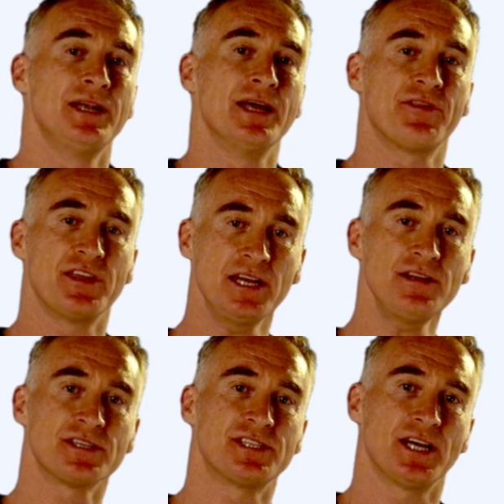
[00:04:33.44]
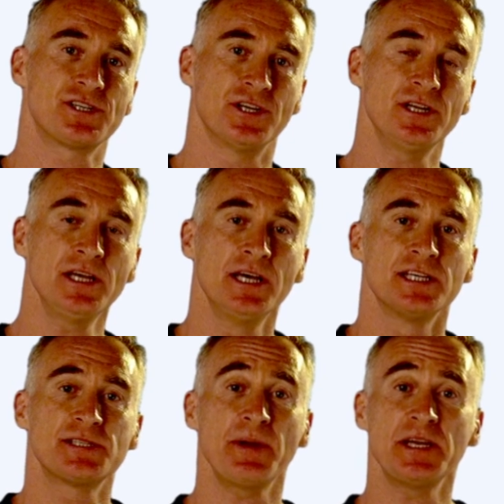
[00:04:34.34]
Now at the end of the session,
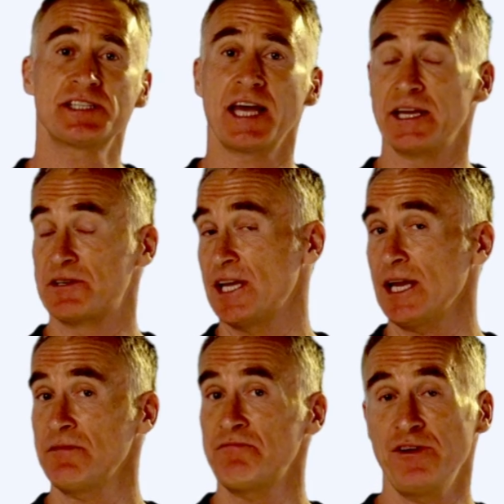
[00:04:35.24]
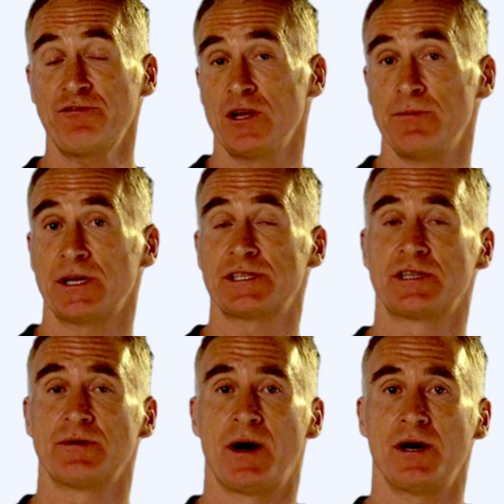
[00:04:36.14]
spend say 10, 15 minutes
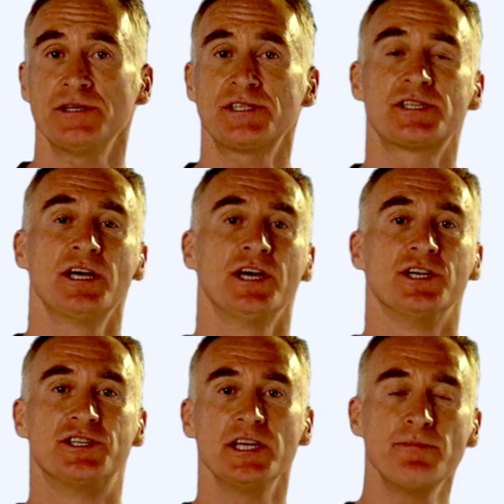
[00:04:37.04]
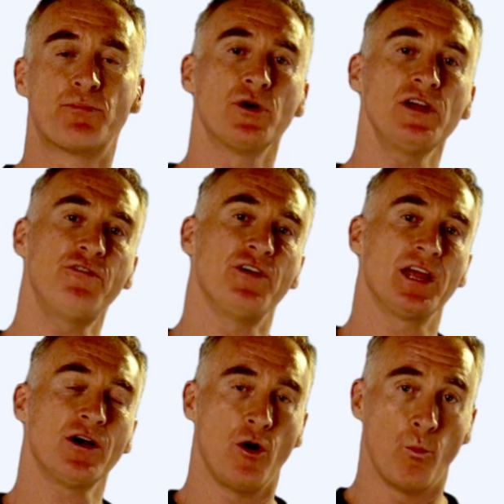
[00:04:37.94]
at the most
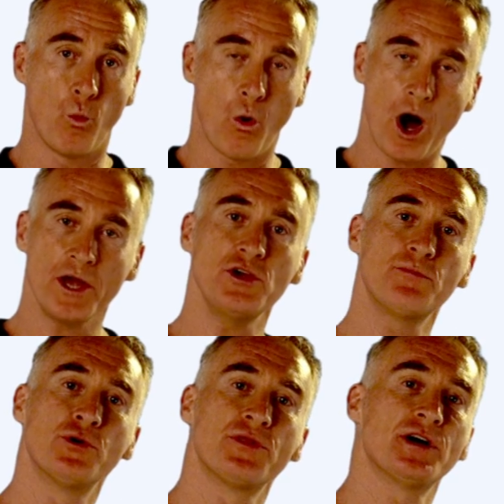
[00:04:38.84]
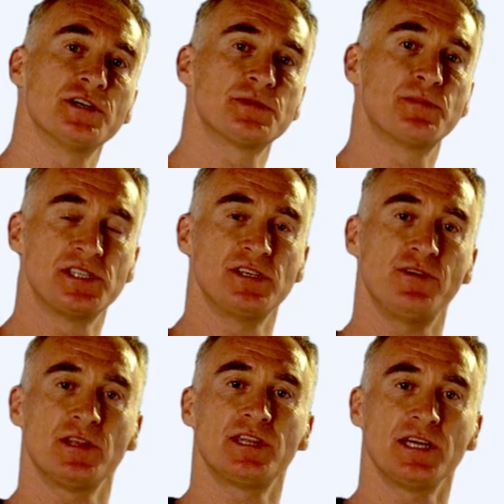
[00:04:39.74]
debriefing on why you put those
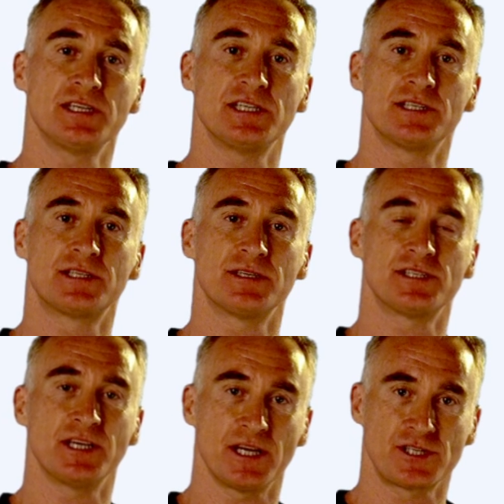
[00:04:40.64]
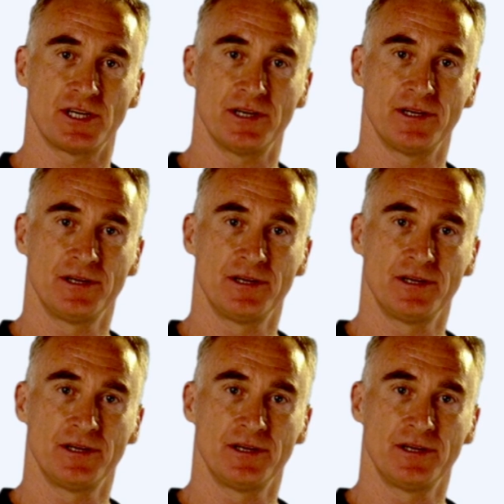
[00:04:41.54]
specific things into the session.